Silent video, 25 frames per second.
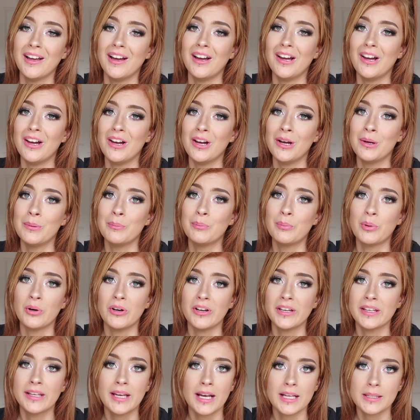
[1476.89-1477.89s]

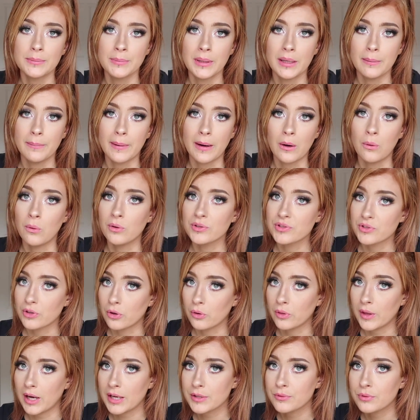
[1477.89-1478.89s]
But it gets me about,
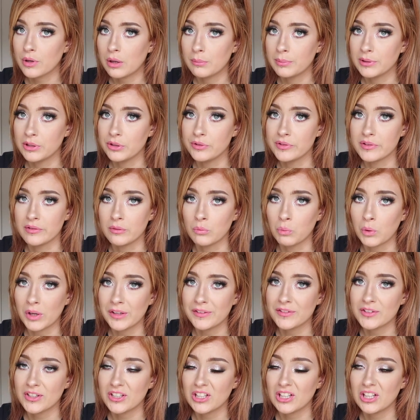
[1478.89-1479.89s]
so that's what I'll be using in
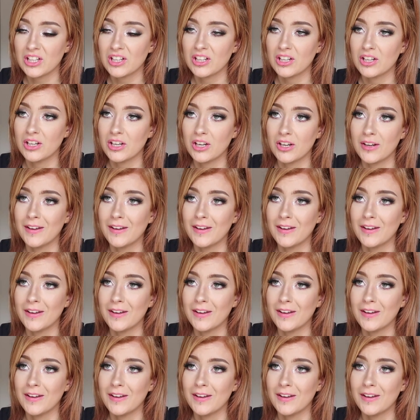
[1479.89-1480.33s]
winter,